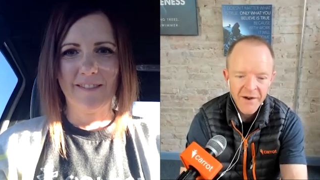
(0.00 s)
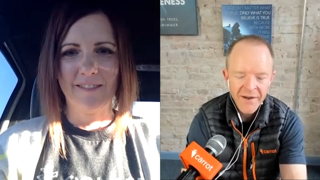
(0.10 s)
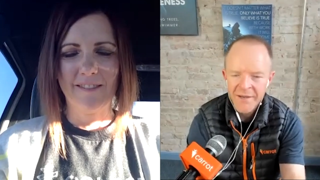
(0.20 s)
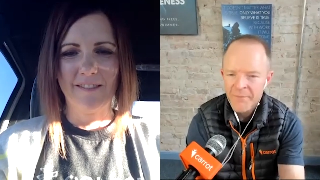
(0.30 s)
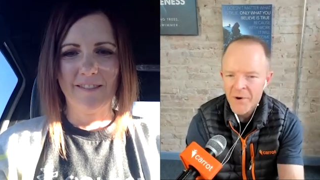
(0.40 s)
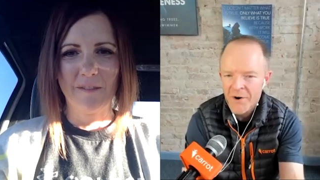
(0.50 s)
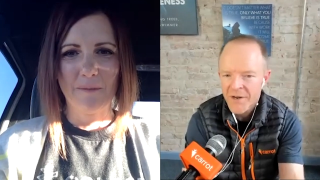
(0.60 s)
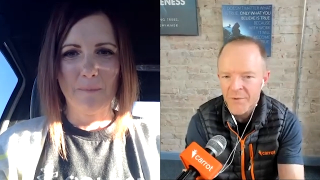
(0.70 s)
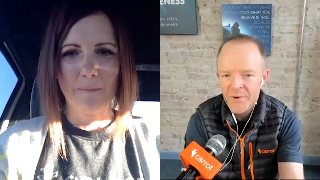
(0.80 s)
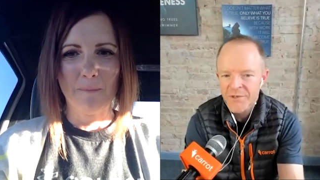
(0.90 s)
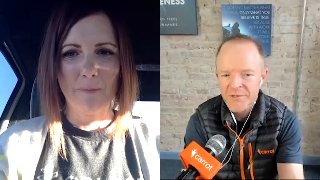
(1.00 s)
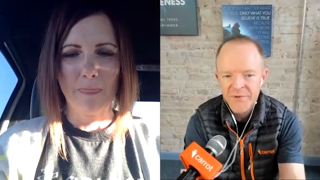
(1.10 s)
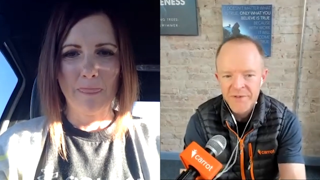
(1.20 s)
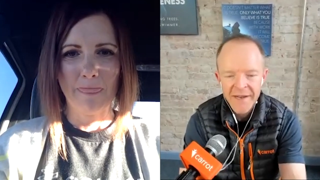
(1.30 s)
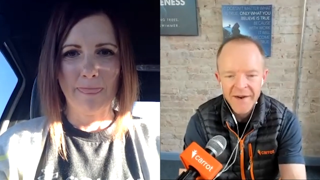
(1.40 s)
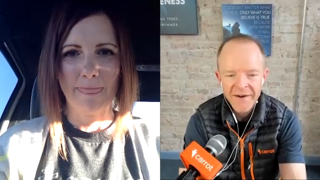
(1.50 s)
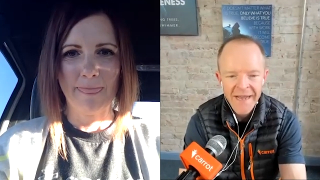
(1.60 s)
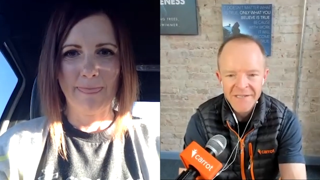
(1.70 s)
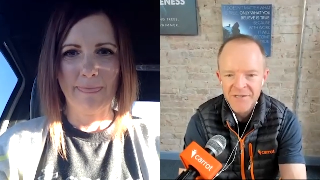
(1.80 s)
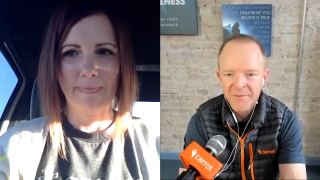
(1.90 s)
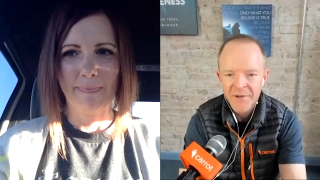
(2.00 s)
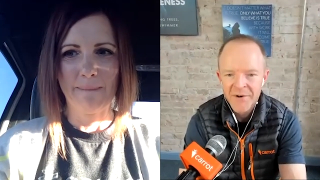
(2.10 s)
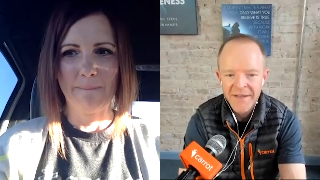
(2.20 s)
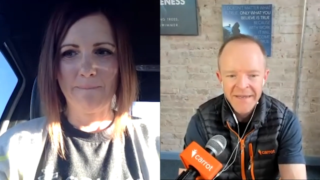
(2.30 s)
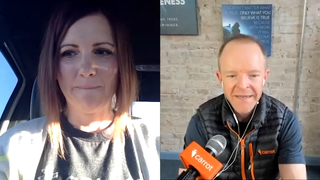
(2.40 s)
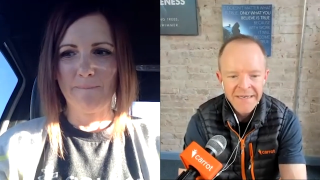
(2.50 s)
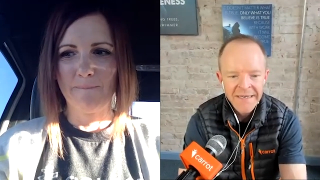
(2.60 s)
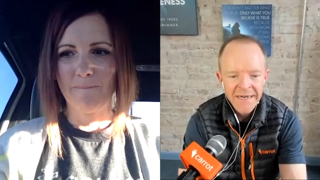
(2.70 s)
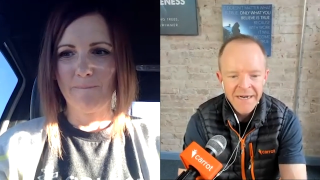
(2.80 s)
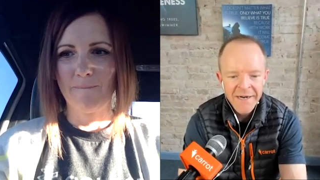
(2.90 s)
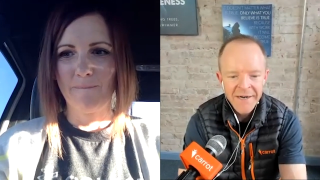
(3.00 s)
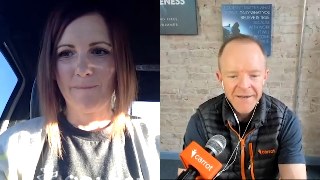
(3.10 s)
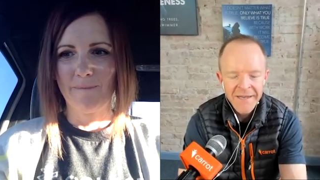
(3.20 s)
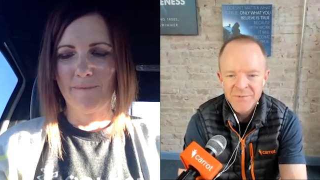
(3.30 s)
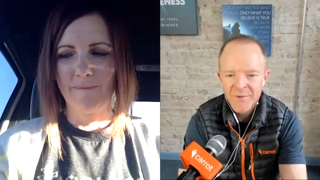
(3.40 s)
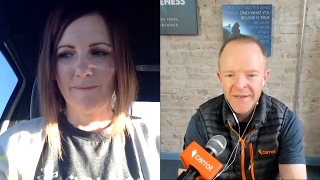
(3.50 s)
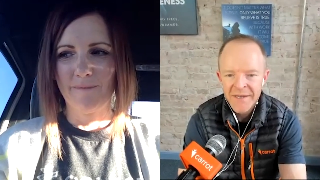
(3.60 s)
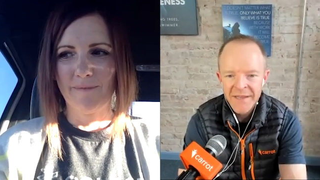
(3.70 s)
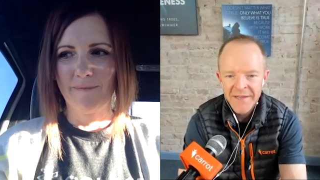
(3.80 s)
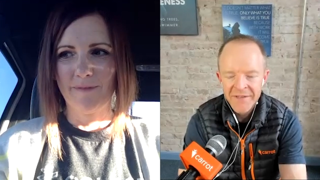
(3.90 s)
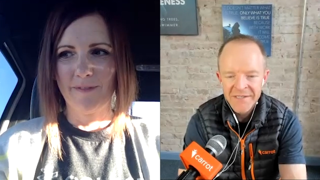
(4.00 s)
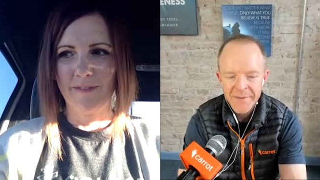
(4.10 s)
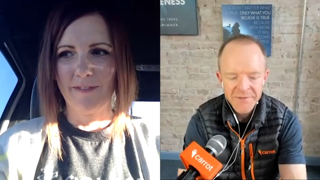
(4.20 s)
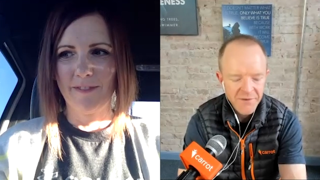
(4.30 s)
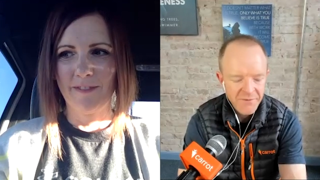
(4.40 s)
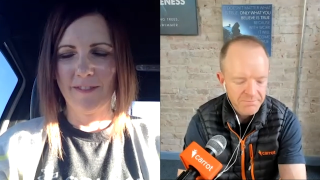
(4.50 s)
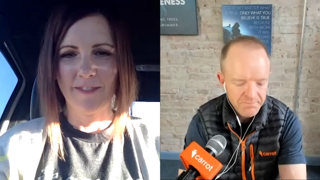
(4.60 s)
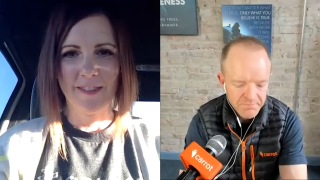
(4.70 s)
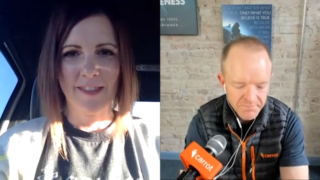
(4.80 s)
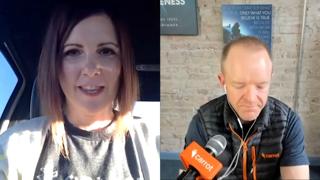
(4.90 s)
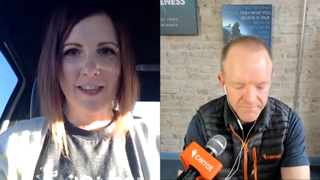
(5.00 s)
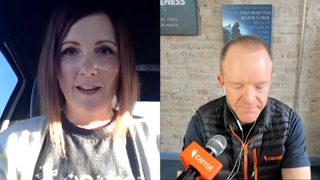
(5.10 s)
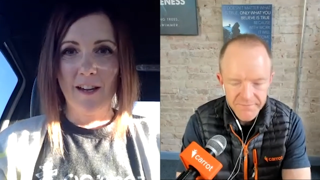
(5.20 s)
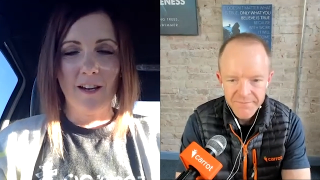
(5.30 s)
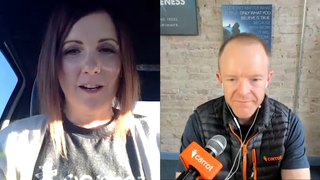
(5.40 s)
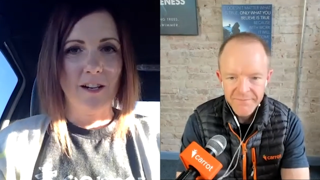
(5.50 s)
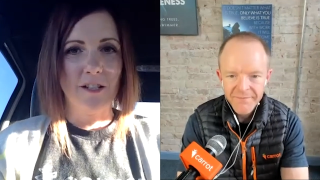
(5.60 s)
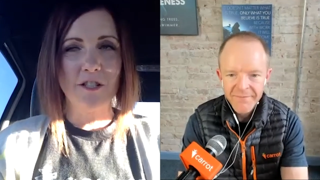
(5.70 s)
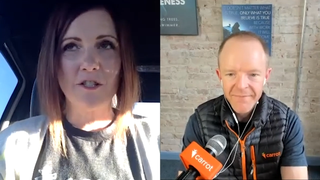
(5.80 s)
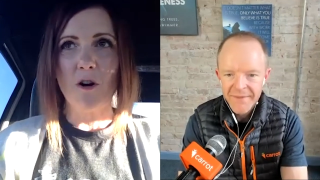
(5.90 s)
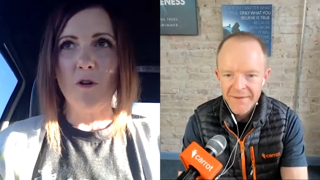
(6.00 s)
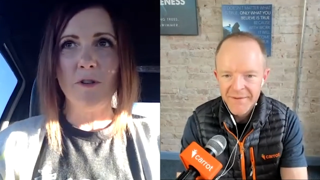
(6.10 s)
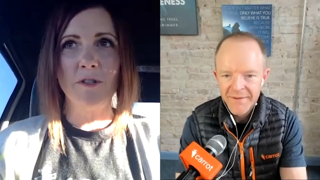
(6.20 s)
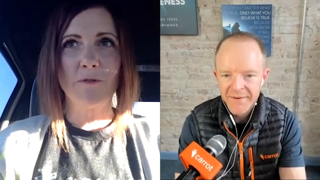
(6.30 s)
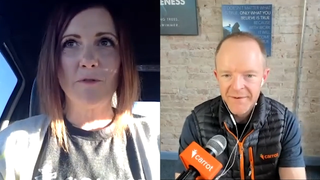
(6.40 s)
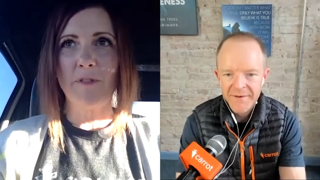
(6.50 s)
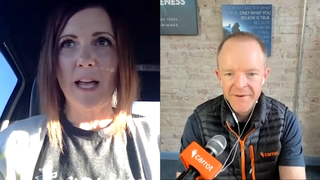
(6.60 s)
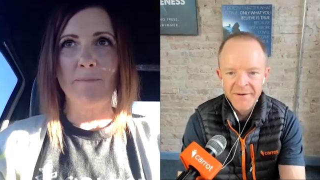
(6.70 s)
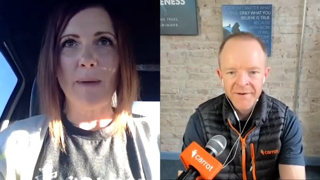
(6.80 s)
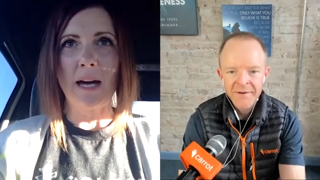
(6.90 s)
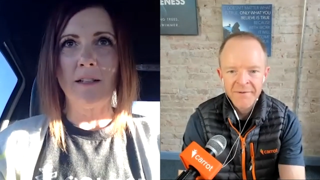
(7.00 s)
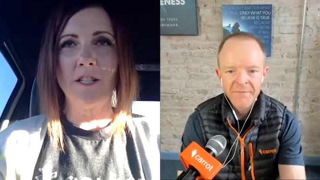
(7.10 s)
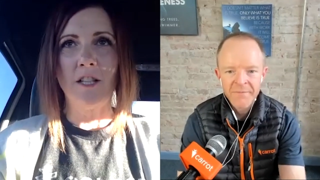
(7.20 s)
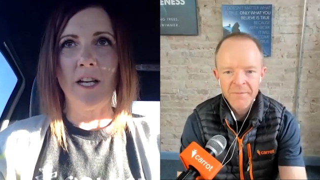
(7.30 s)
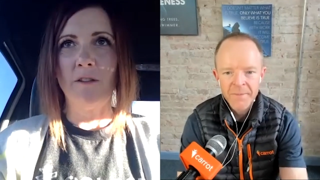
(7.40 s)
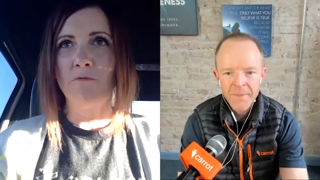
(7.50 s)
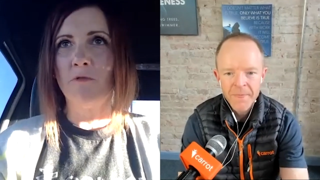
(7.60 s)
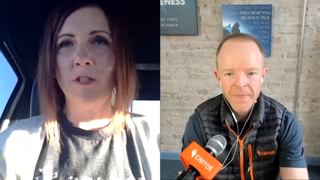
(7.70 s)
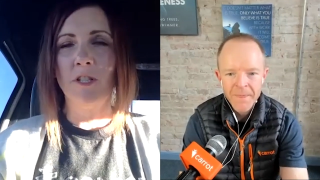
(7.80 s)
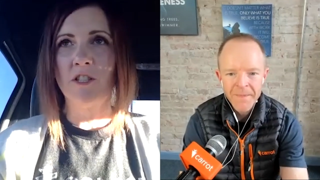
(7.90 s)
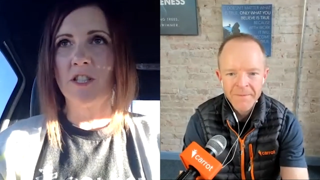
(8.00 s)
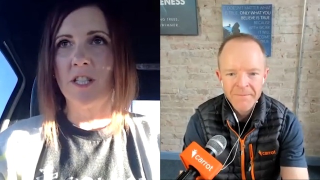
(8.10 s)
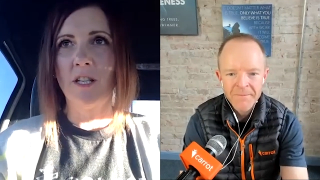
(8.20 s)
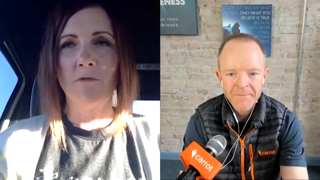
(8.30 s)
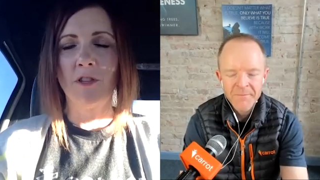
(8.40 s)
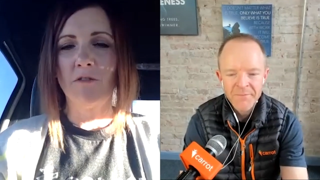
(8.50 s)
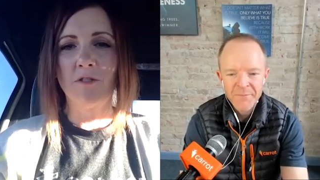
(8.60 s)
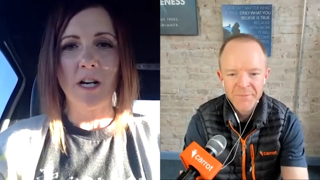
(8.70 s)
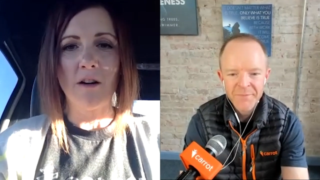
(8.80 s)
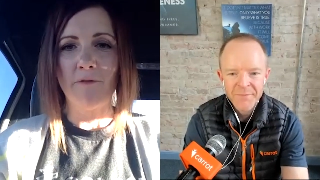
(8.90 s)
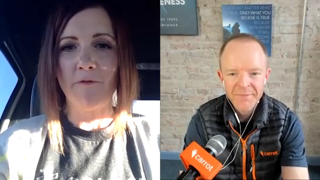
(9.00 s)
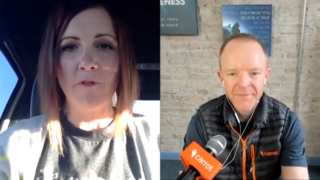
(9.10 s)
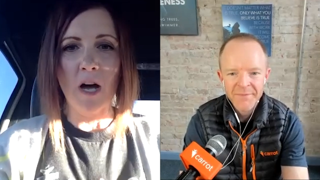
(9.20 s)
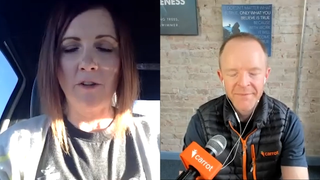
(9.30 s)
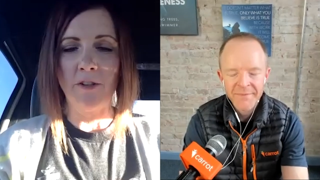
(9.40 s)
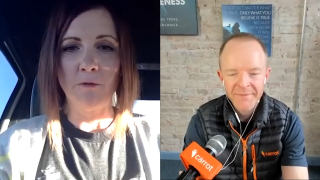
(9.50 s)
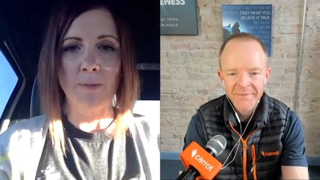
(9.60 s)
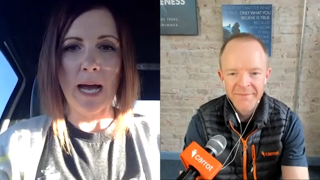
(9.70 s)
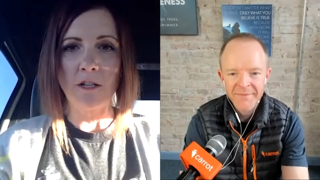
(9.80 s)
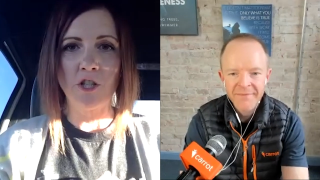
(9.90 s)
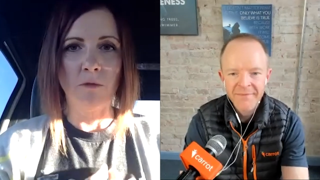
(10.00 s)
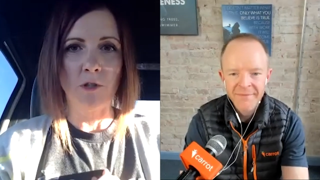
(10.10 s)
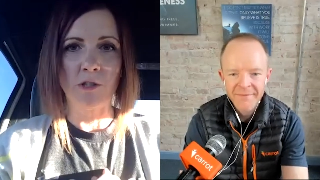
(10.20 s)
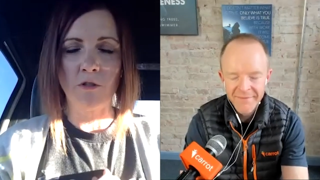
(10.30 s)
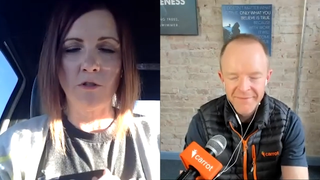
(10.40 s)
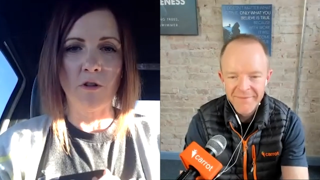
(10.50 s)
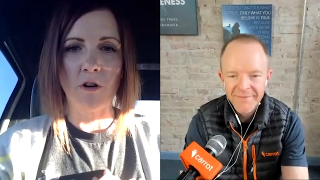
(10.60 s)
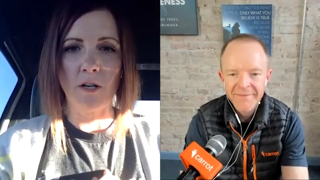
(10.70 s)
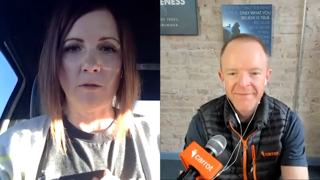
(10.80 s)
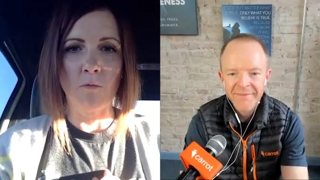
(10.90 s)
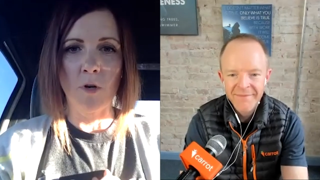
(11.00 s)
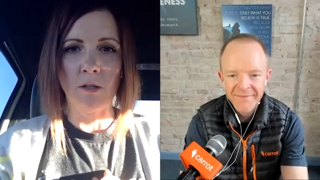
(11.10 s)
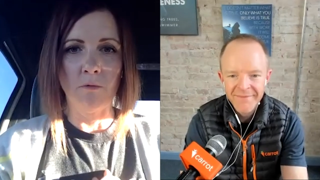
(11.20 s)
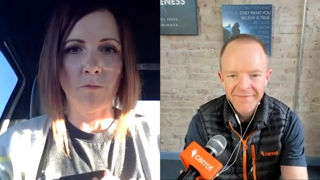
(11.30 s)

Speaker 1: any parting words for the Carrot Cast community as we leave this episode?
Speaker 2: I just always reflect back to like really just sitting with yourself and following your passion and what's on your heart and what you